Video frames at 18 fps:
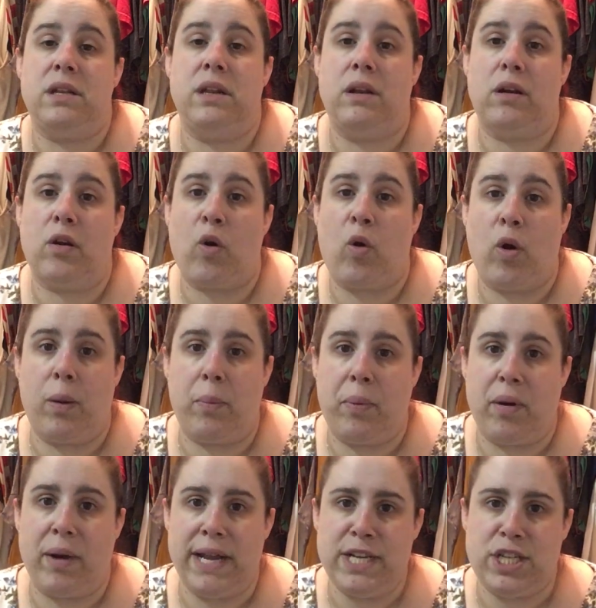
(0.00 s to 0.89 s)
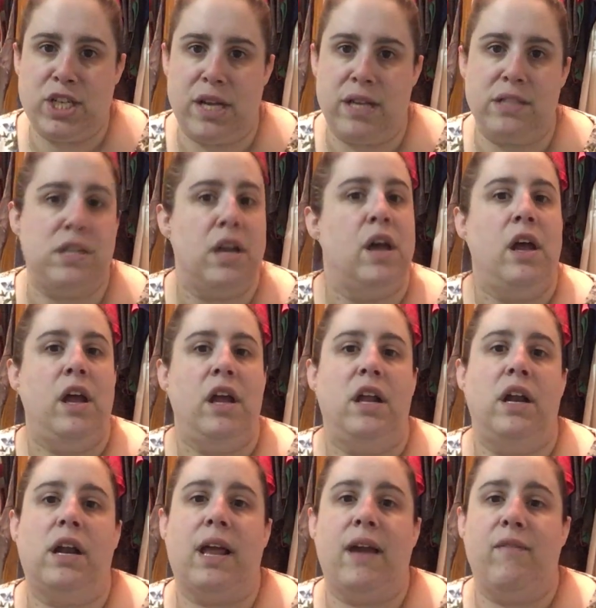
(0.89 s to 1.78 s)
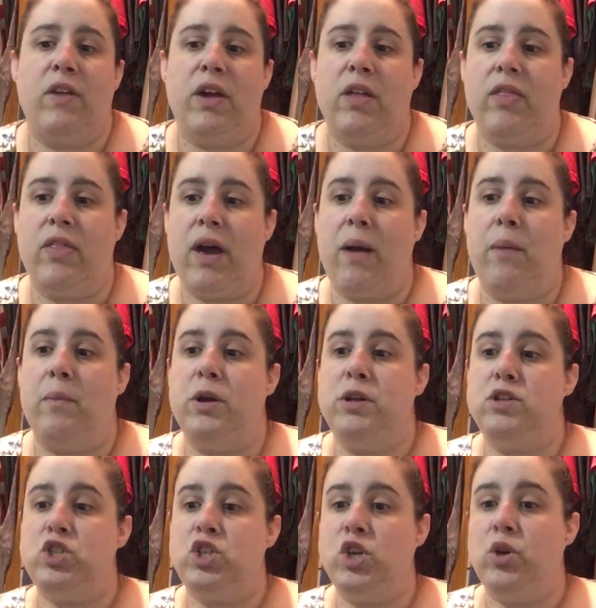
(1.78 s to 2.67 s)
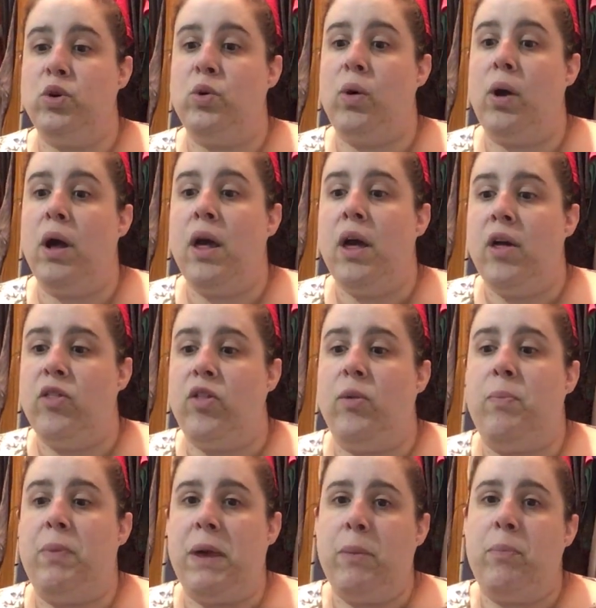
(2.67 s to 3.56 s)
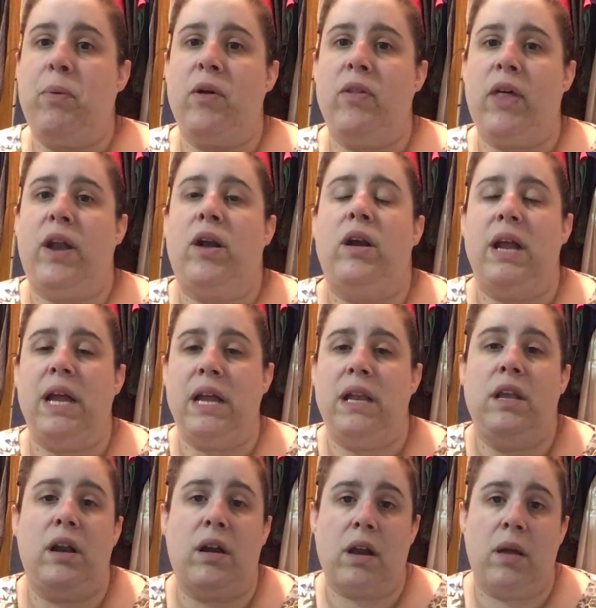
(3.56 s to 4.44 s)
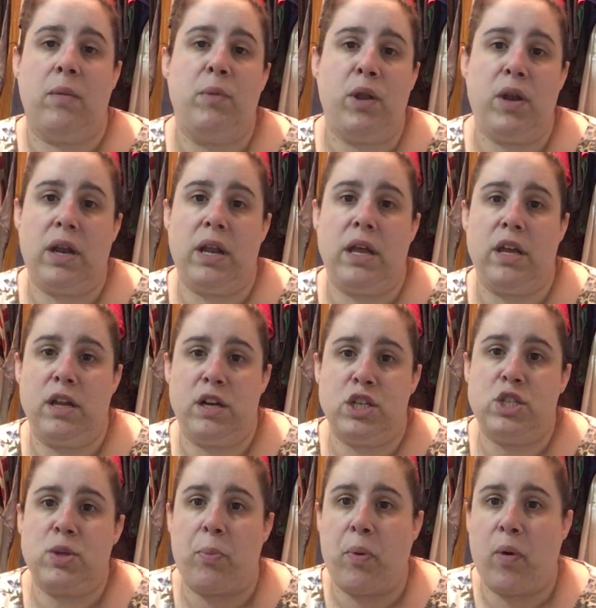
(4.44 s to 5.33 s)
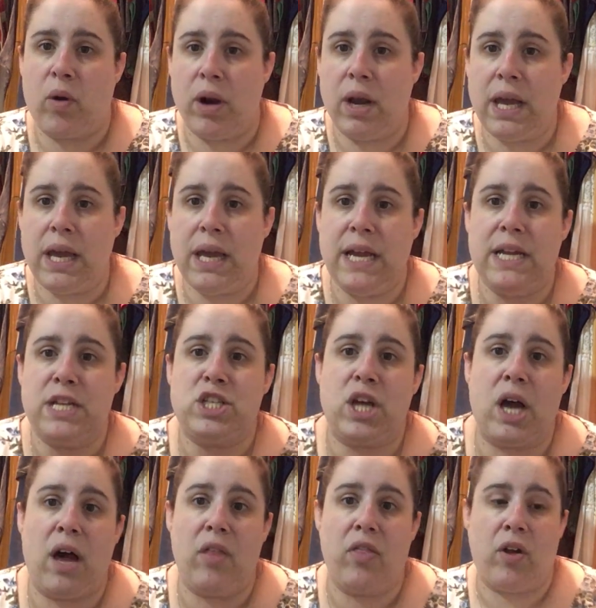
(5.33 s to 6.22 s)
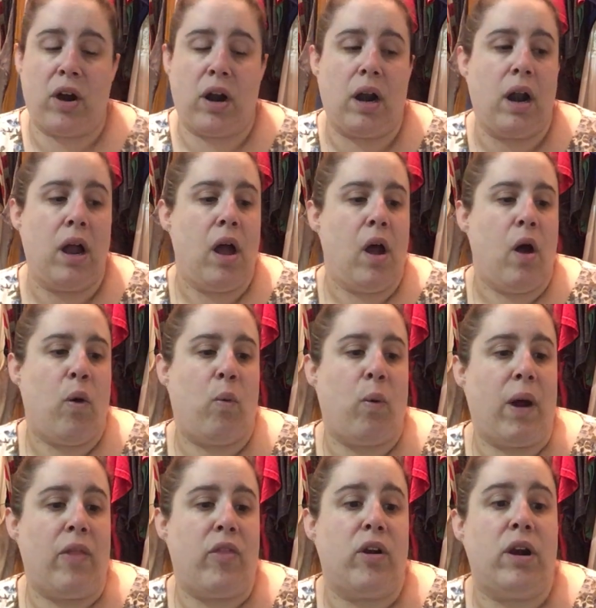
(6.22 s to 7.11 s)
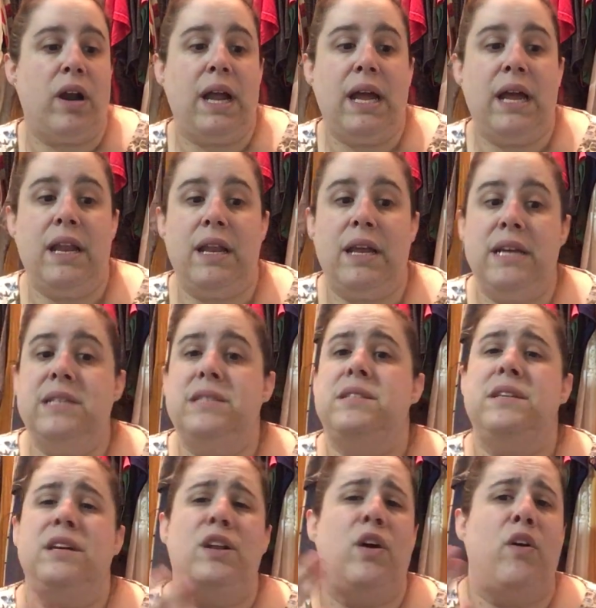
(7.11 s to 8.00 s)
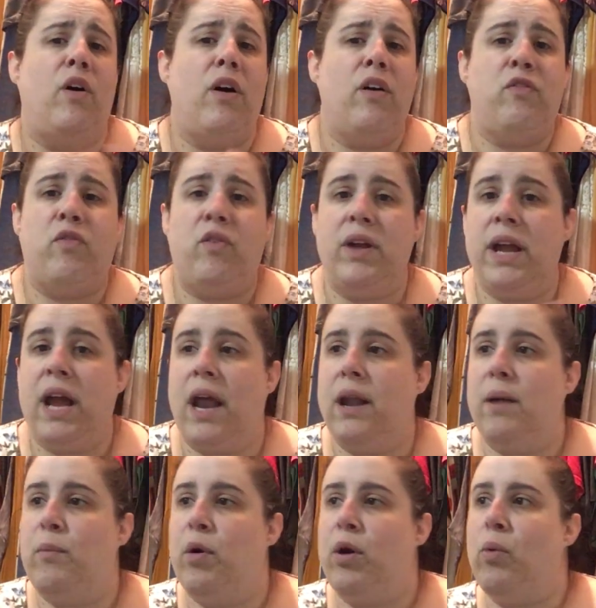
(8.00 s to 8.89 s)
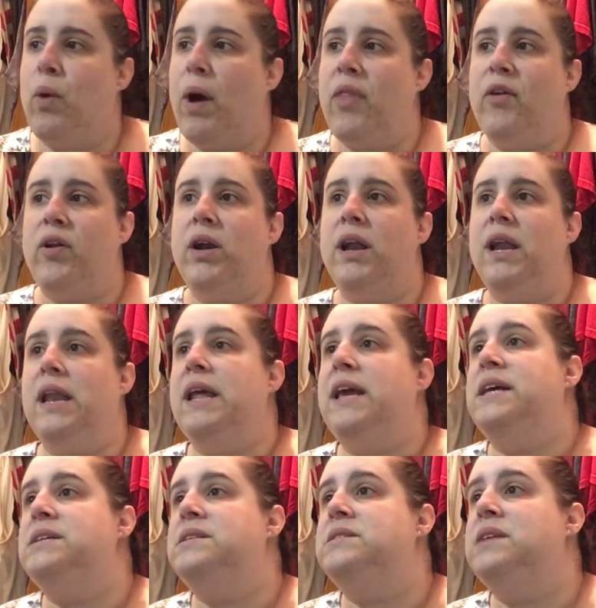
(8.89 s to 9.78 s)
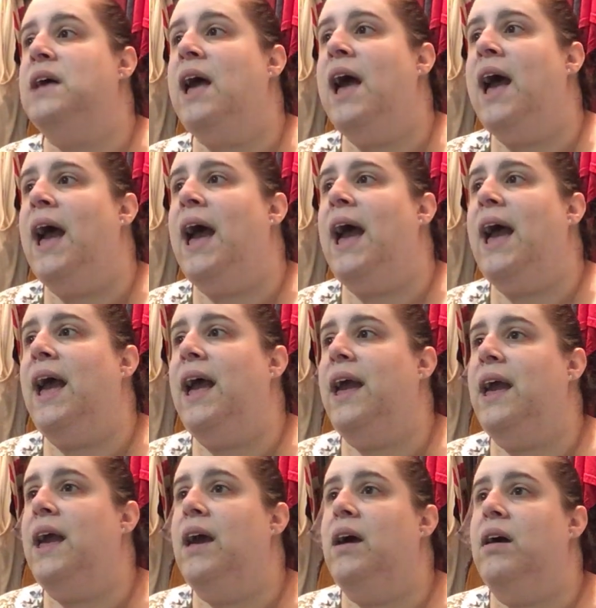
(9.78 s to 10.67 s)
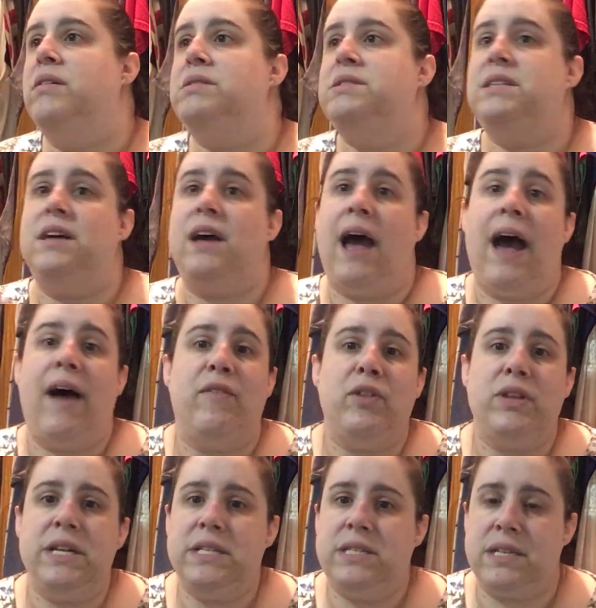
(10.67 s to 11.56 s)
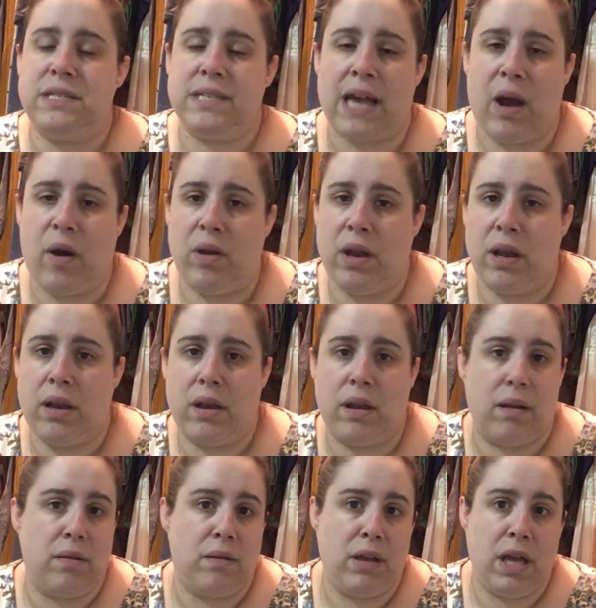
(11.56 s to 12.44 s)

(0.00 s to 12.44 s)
and corporations. You're giving them to the people that are in your community. You're supporting each other, whether it is, a free item or whether it is a heavily discounted,